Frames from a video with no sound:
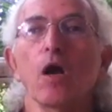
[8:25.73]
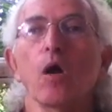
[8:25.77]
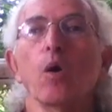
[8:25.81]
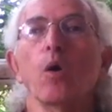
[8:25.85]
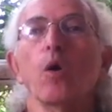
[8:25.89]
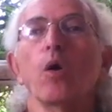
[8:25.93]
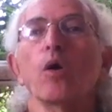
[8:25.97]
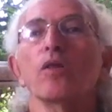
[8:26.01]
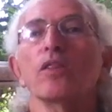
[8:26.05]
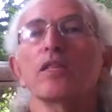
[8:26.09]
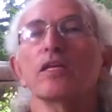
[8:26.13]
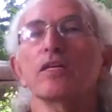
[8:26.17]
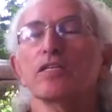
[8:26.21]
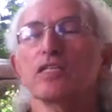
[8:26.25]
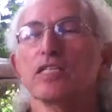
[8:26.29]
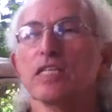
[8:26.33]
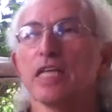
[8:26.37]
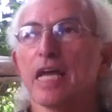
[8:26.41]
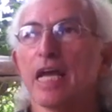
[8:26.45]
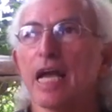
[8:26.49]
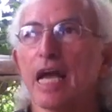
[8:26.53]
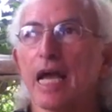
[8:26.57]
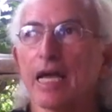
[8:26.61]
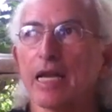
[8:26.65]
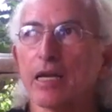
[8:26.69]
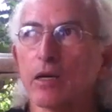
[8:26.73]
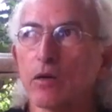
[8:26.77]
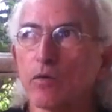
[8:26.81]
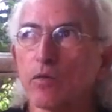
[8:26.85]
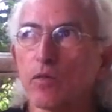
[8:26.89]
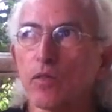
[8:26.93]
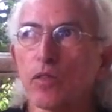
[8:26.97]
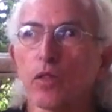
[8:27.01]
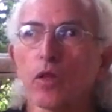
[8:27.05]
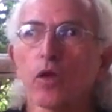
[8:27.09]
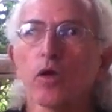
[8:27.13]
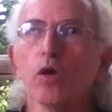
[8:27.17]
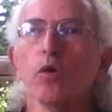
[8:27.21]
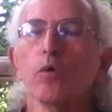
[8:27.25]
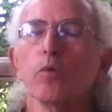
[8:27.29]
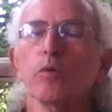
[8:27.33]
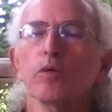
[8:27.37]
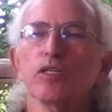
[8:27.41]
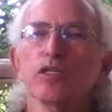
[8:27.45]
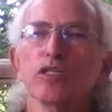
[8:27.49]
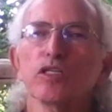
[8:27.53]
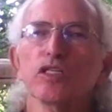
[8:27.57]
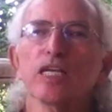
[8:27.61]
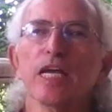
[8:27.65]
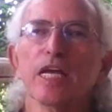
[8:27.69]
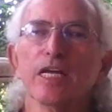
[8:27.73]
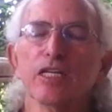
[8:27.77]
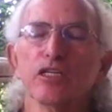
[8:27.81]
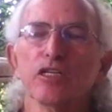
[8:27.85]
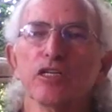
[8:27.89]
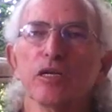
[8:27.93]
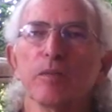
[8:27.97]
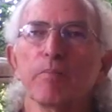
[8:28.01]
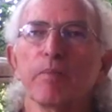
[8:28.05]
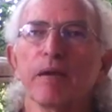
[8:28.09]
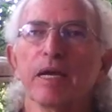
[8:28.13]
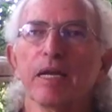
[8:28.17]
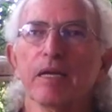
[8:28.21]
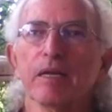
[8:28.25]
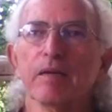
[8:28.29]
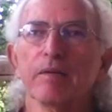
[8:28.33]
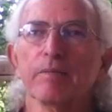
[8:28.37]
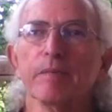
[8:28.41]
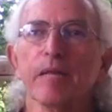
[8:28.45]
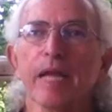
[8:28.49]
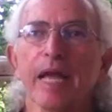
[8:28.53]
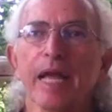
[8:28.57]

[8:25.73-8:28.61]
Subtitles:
Or they'll say, I don't know, which is actually a better